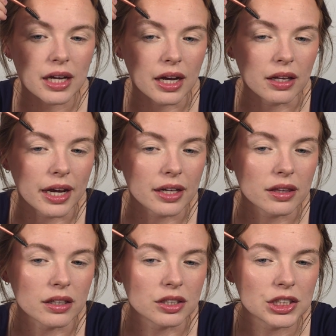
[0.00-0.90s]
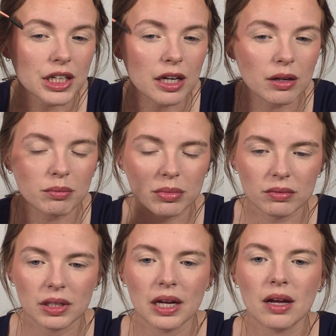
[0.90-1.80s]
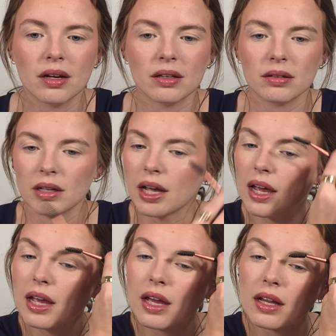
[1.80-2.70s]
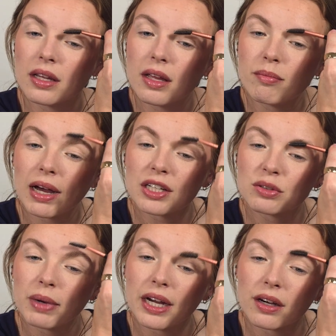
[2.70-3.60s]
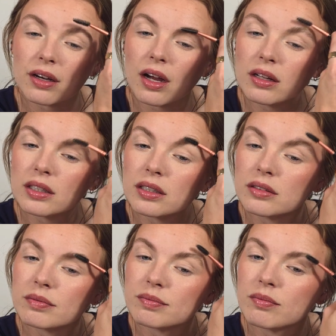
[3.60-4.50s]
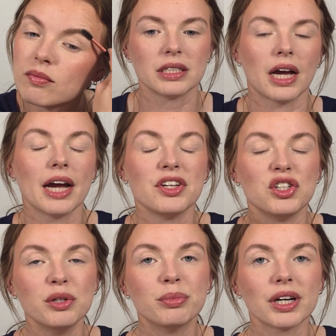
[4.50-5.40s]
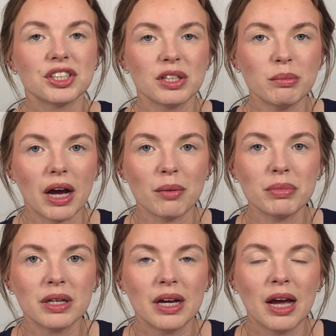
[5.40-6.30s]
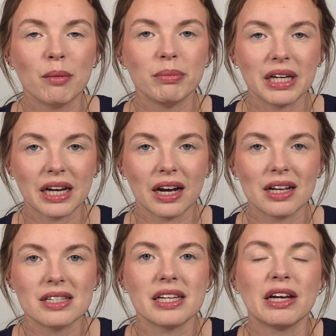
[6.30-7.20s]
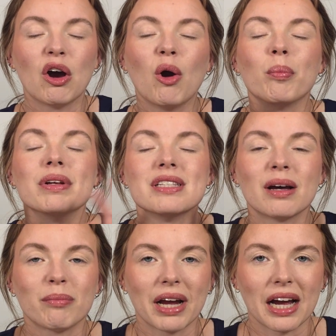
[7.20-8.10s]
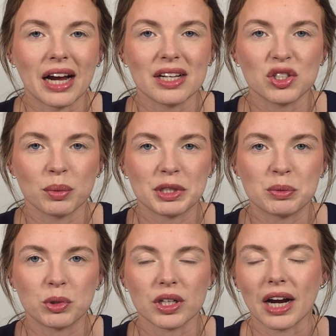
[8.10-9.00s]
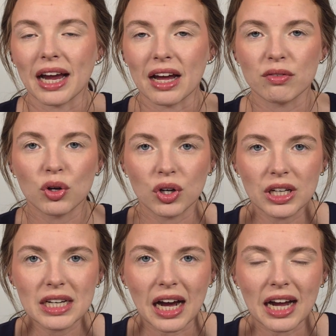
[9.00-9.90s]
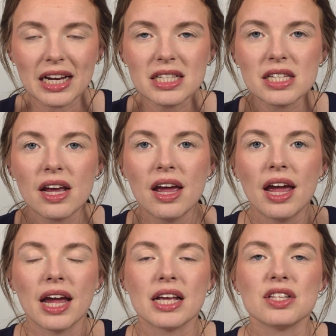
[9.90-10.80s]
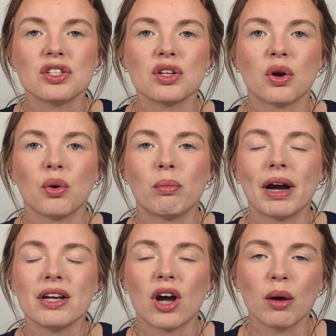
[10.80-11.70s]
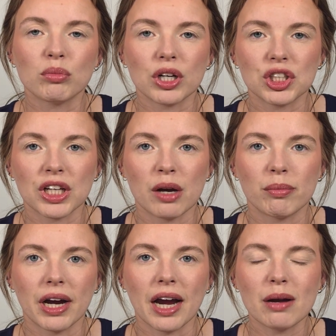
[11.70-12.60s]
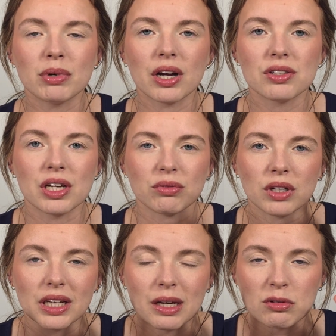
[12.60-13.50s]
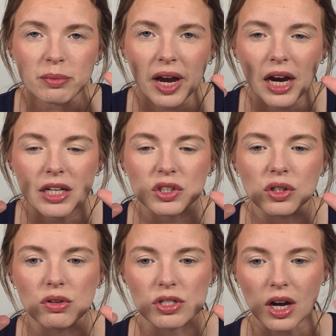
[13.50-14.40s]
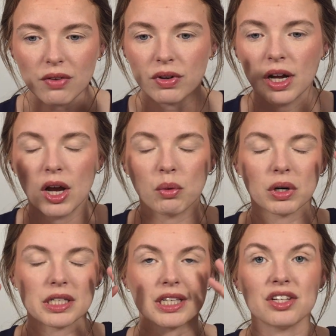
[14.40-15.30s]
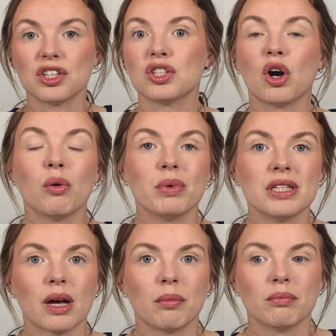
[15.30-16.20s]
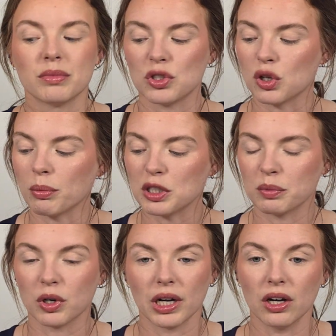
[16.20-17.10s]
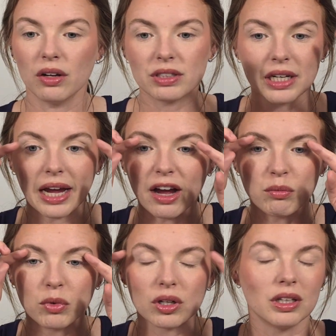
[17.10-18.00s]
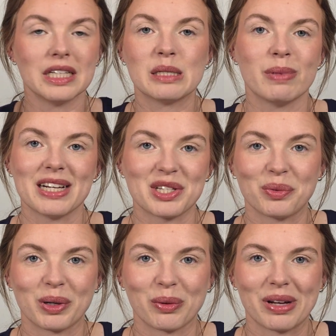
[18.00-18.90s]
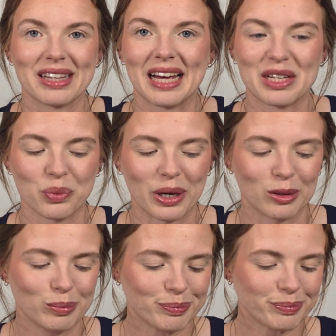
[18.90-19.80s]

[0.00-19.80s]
I like their shape and they match my hair color. I do brush them up because it opens up my eyes so much more. I have hooded eyes, and so by not brushing up my eyebrows, it really keeps my eyes closed off, whereas this just opens up so much more, and all of a sudden I have more lid space to work with as well.